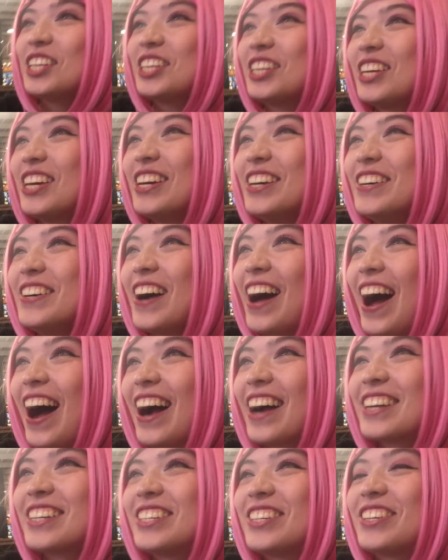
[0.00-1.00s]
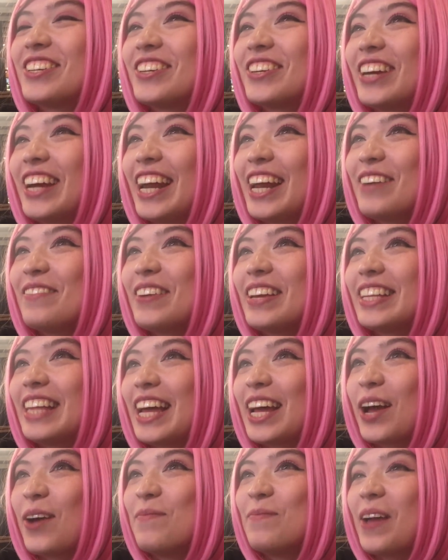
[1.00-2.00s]
You are treating me
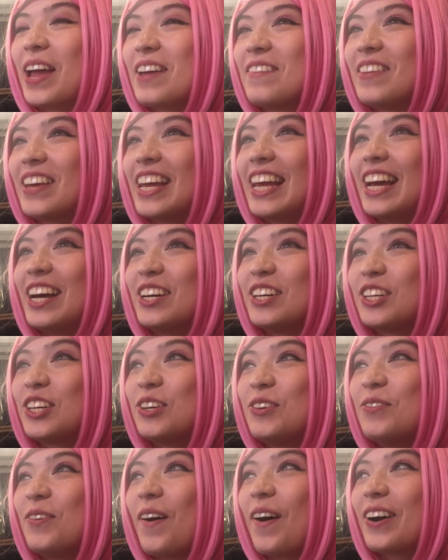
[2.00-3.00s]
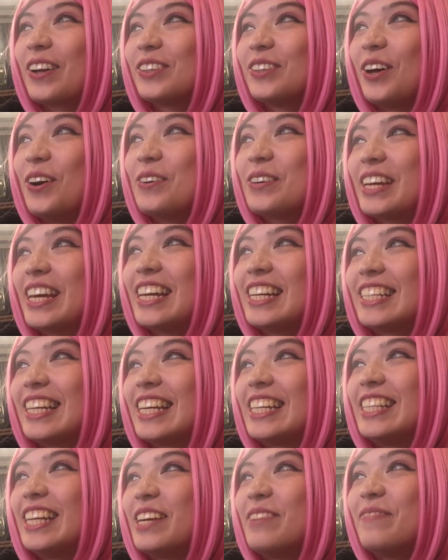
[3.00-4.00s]
like a baby. You are low-key
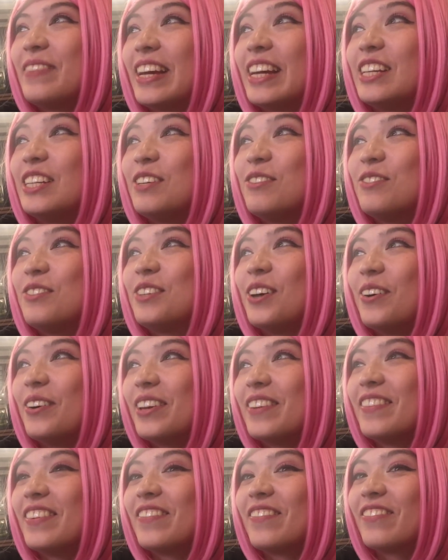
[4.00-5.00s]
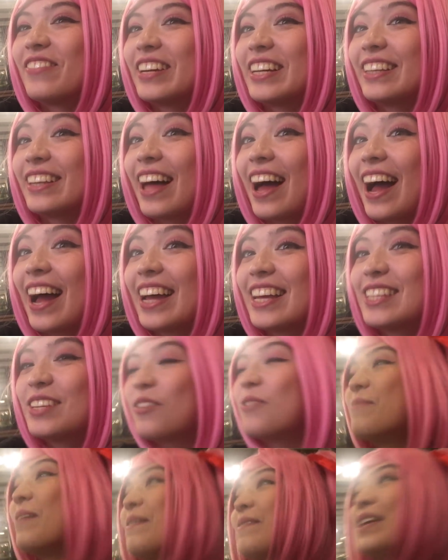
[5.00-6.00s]
dissing me and you don't even realize.
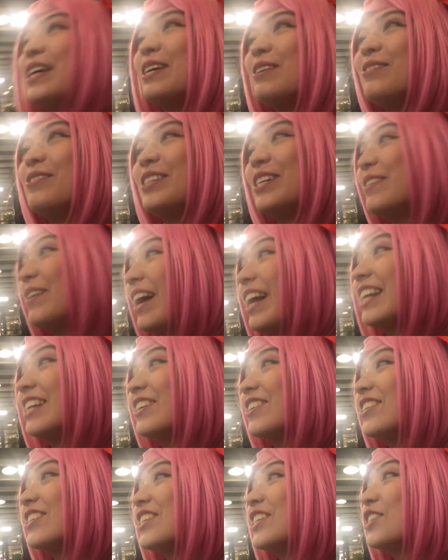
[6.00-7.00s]
Or maybe you do and you're